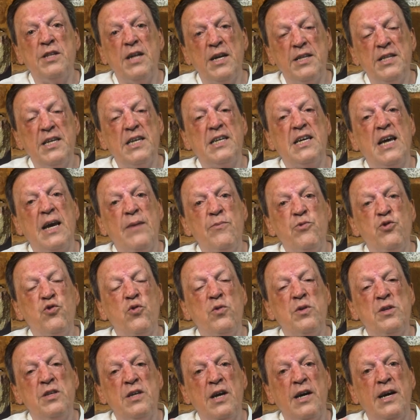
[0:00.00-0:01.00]
and they came
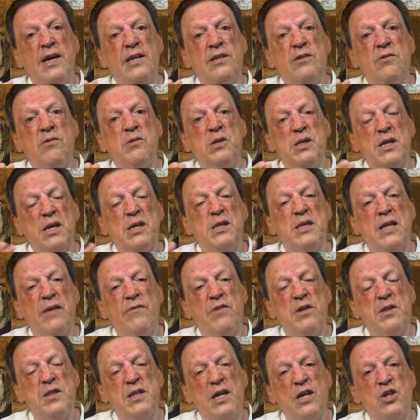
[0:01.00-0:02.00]
to India in the 6th,
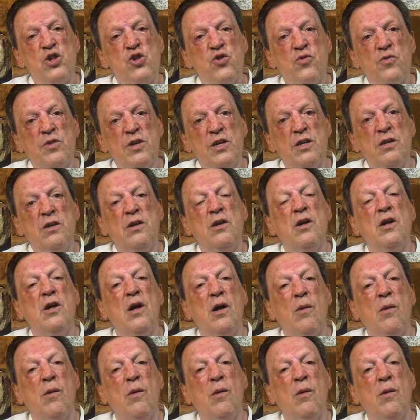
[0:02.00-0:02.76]
7th century,